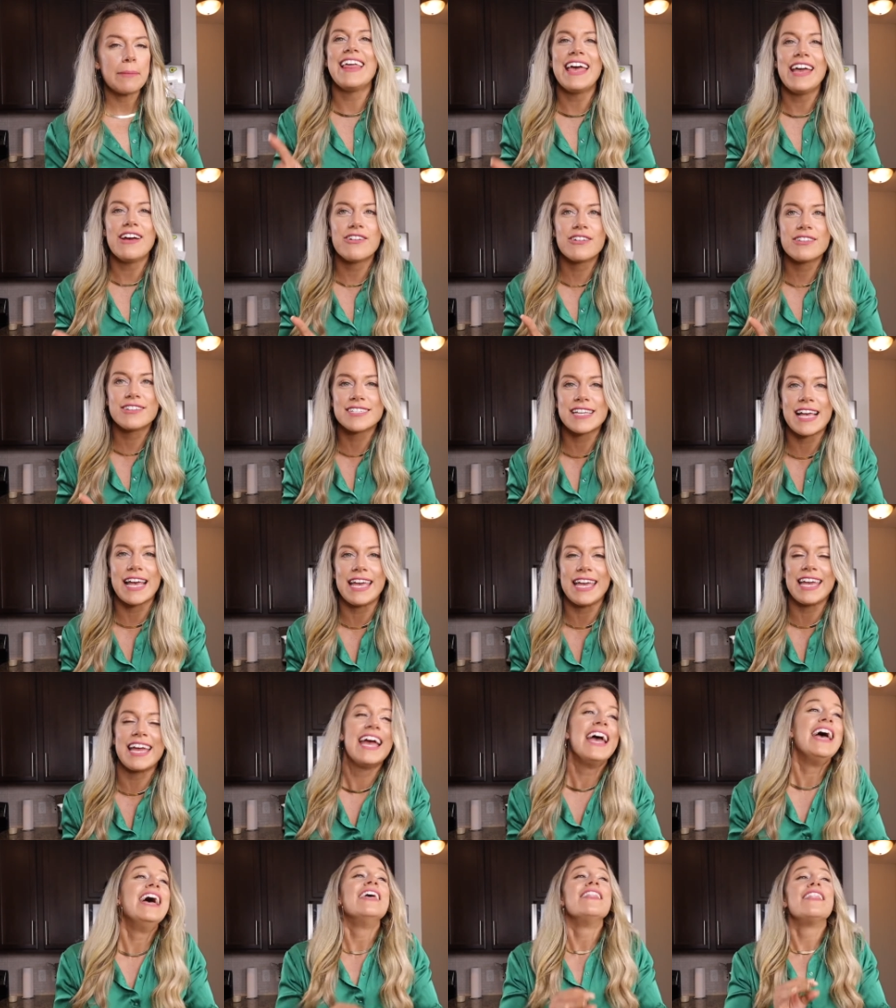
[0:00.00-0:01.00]
They are
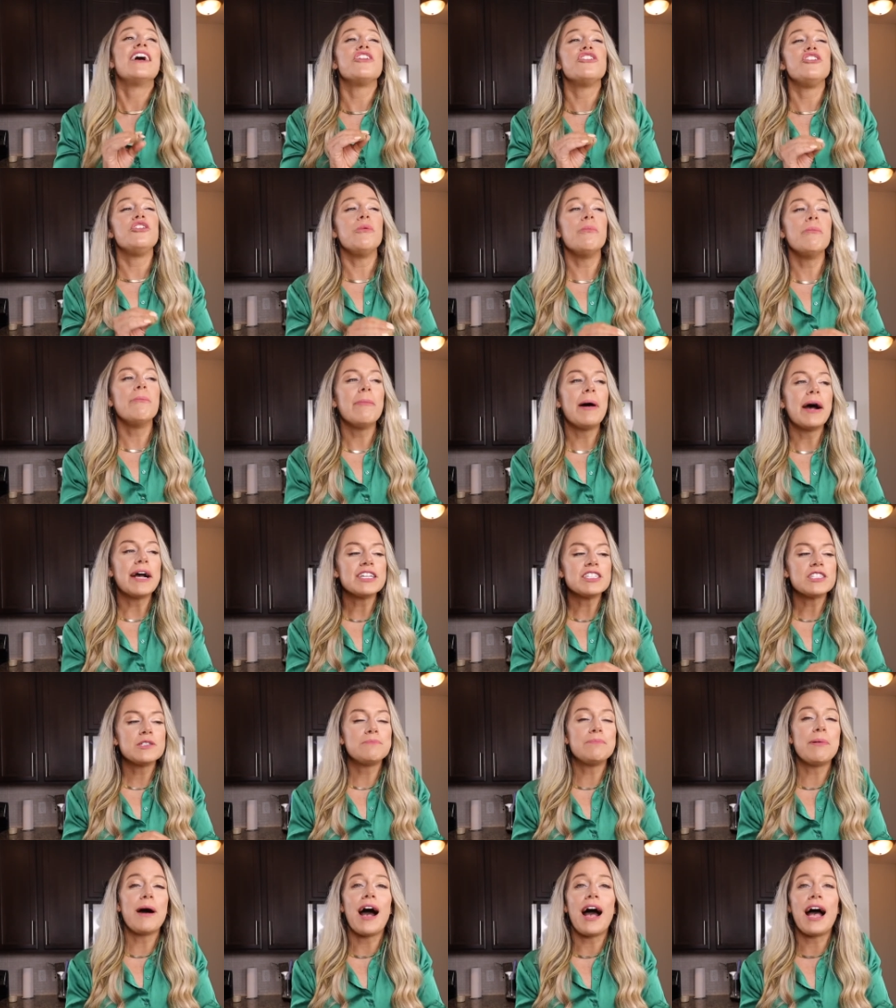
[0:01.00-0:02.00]
saying that you
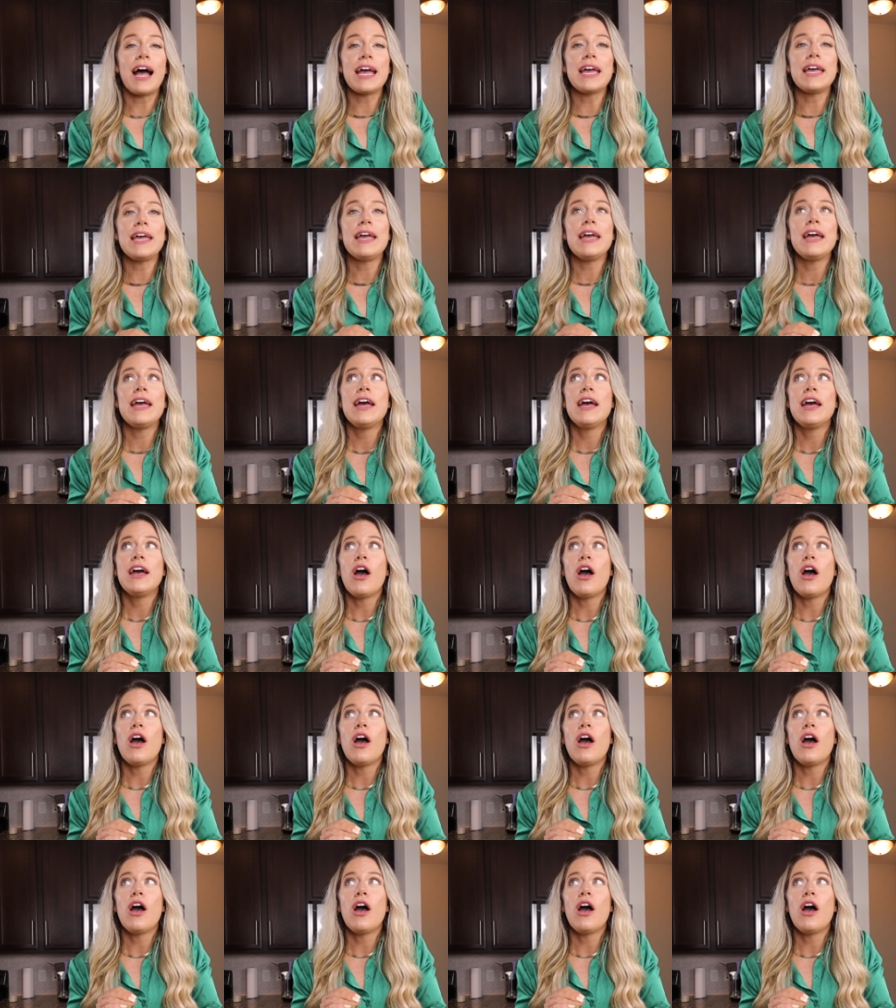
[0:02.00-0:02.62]
must buy